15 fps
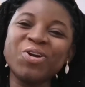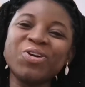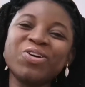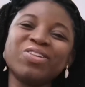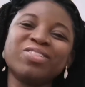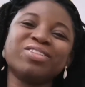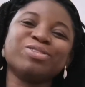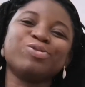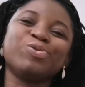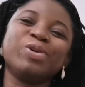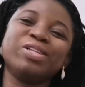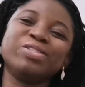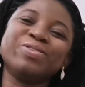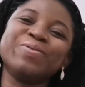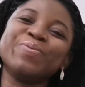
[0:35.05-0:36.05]
on the
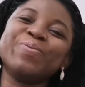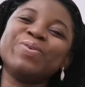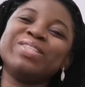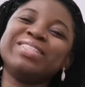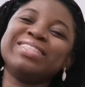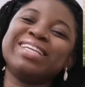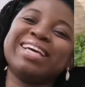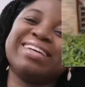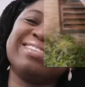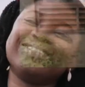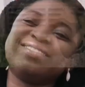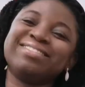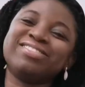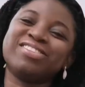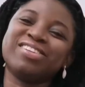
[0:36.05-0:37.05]
21
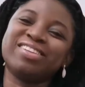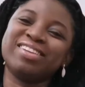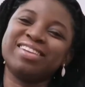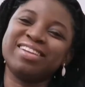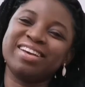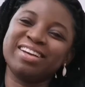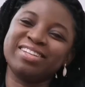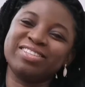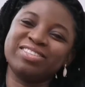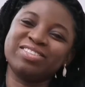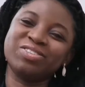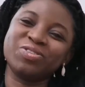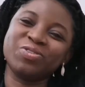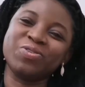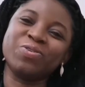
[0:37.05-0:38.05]
days challenge
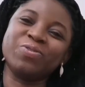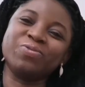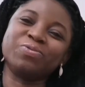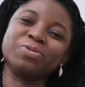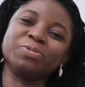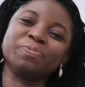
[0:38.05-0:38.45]
of